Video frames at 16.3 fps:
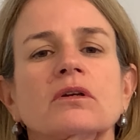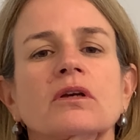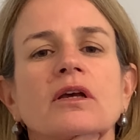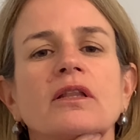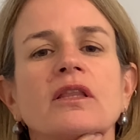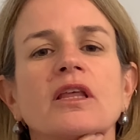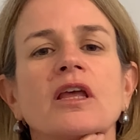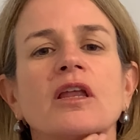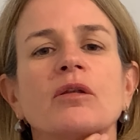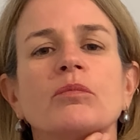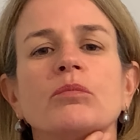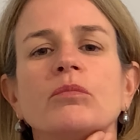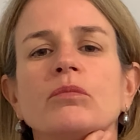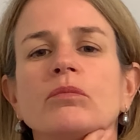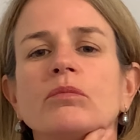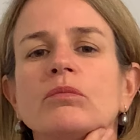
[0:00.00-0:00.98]
and then
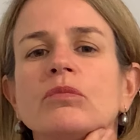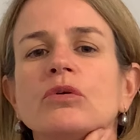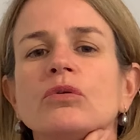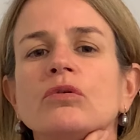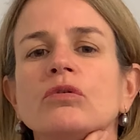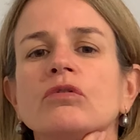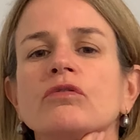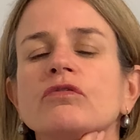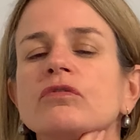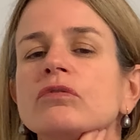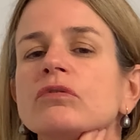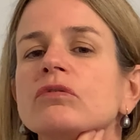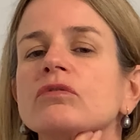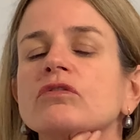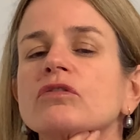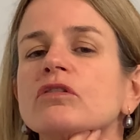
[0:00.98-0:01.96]
move
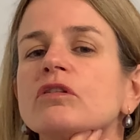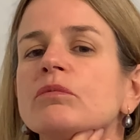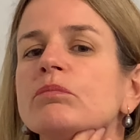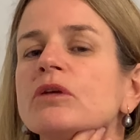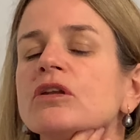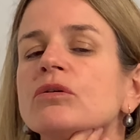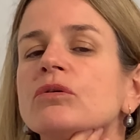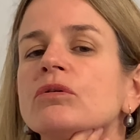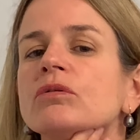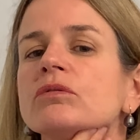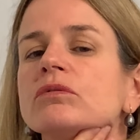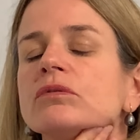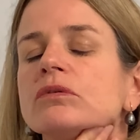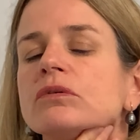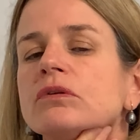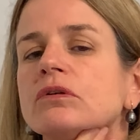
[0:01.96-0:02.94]
to the middle
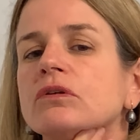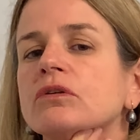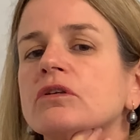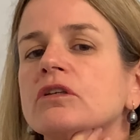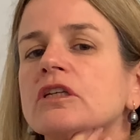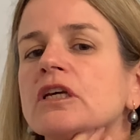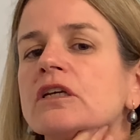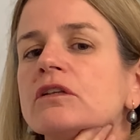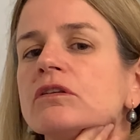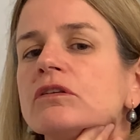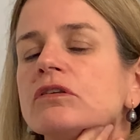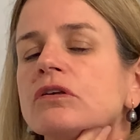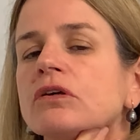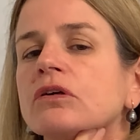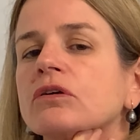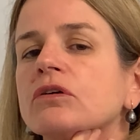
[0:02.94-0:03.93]
and do 10
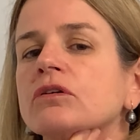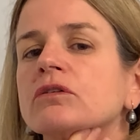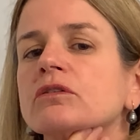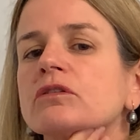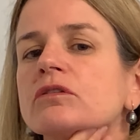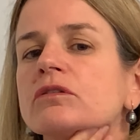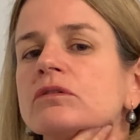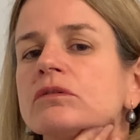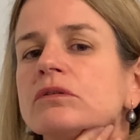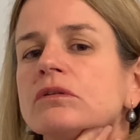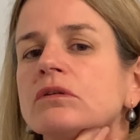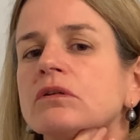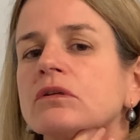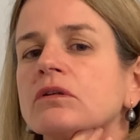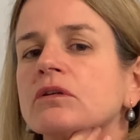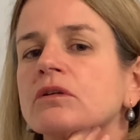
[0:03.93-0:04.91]
circles,
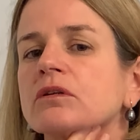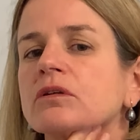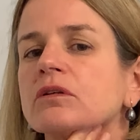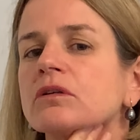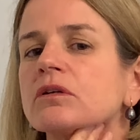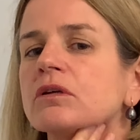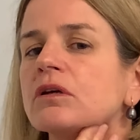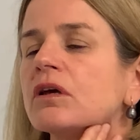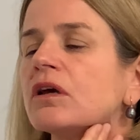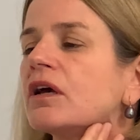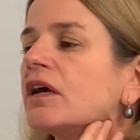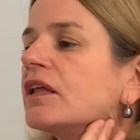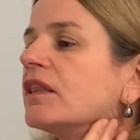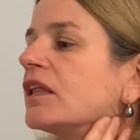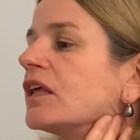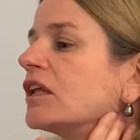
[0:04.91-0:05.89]

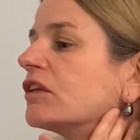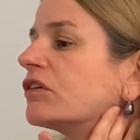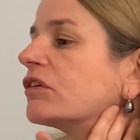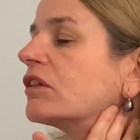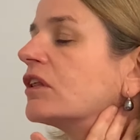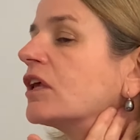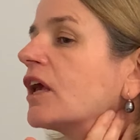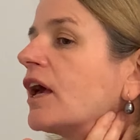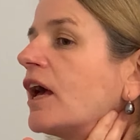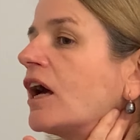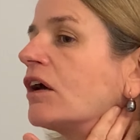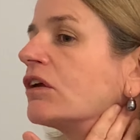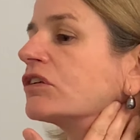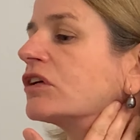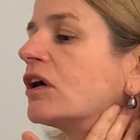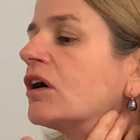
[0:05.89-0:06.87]
and then to the
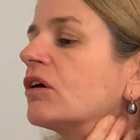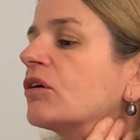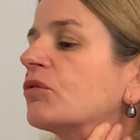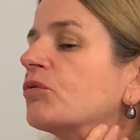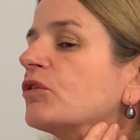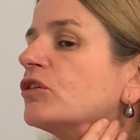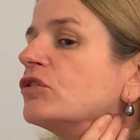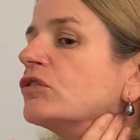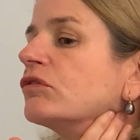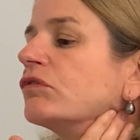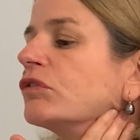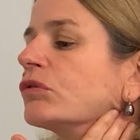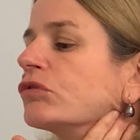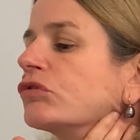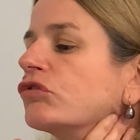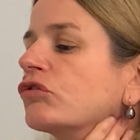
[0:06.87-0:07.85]
outer ridge of
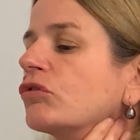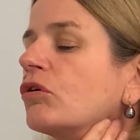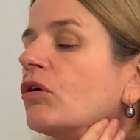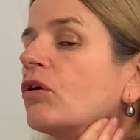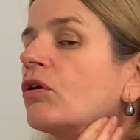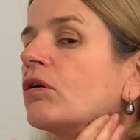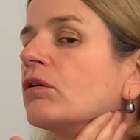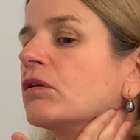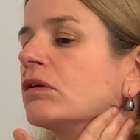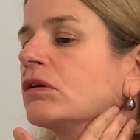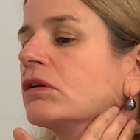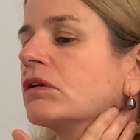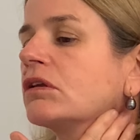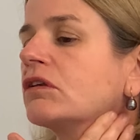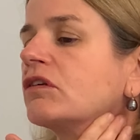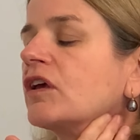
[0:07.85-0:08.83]
your jaw,
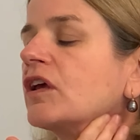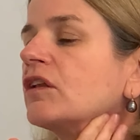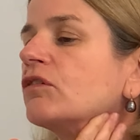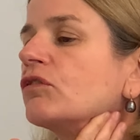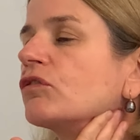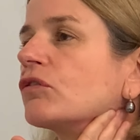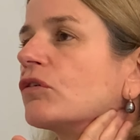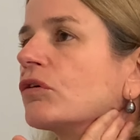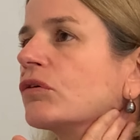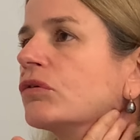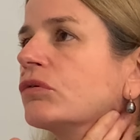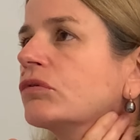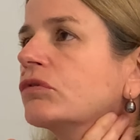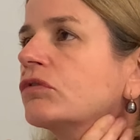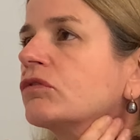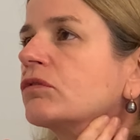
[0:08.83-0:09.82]
10
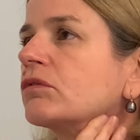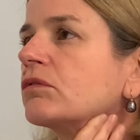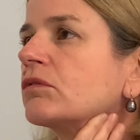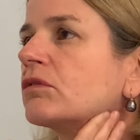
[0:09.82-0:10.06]
circles.